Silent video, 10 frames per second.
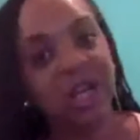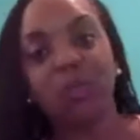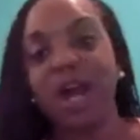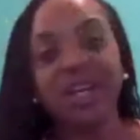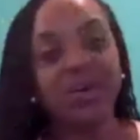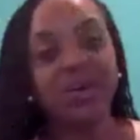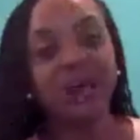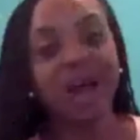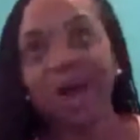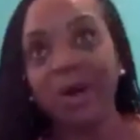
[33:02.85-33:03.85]
Can I buy
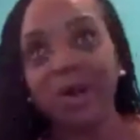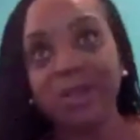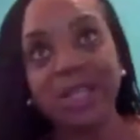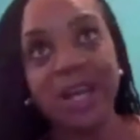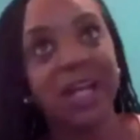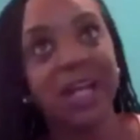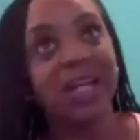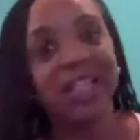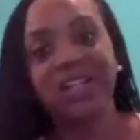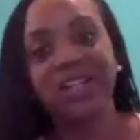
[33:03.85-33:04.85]
you a house? Can I
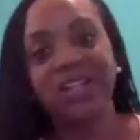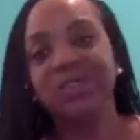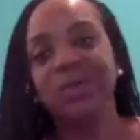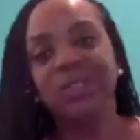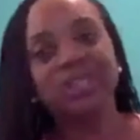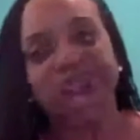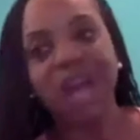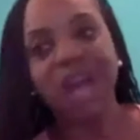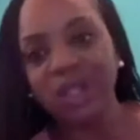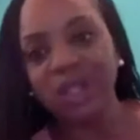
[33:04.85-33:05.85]
give you a
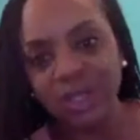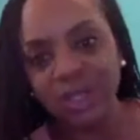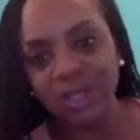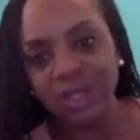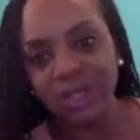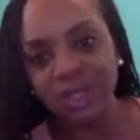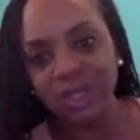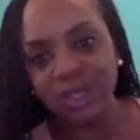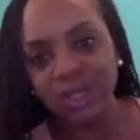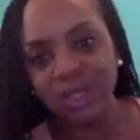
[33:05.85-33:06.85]
scholarship? Can I
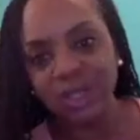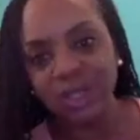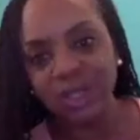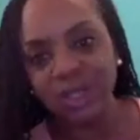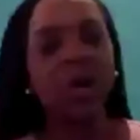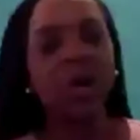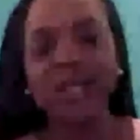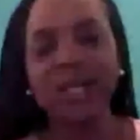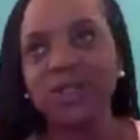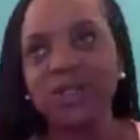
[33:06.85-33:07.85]
get you some
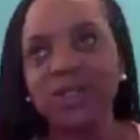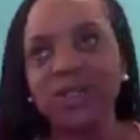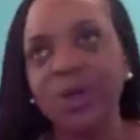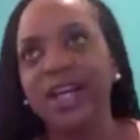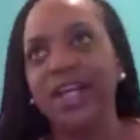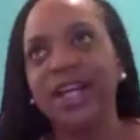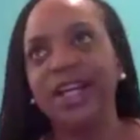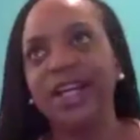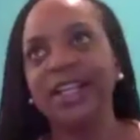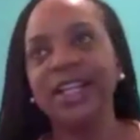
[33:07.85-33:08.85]
toys? Or
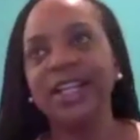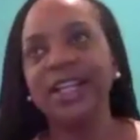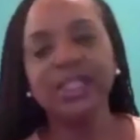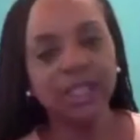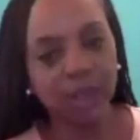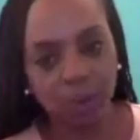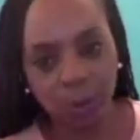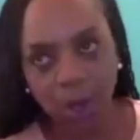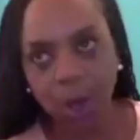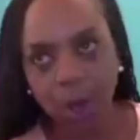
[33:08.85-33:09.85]
and they
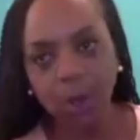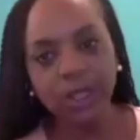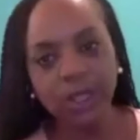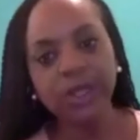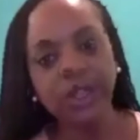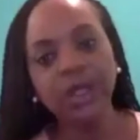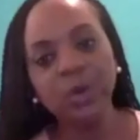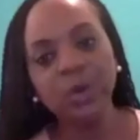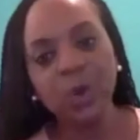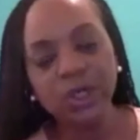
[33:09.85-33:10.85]
said, The
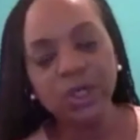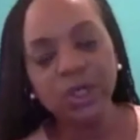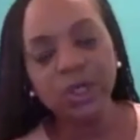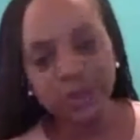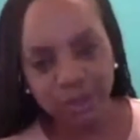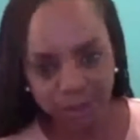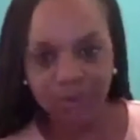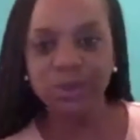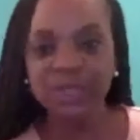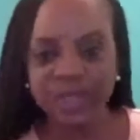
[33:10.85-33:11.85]
only thing we want you
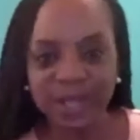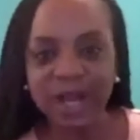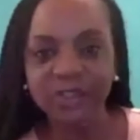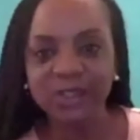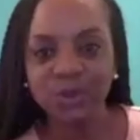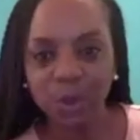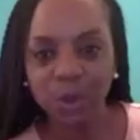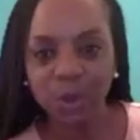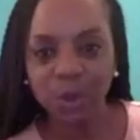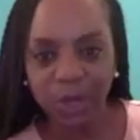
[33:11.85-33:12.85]
to do is tell our
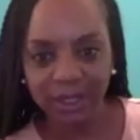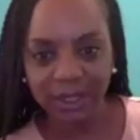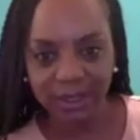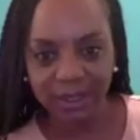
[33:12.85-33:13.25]
story.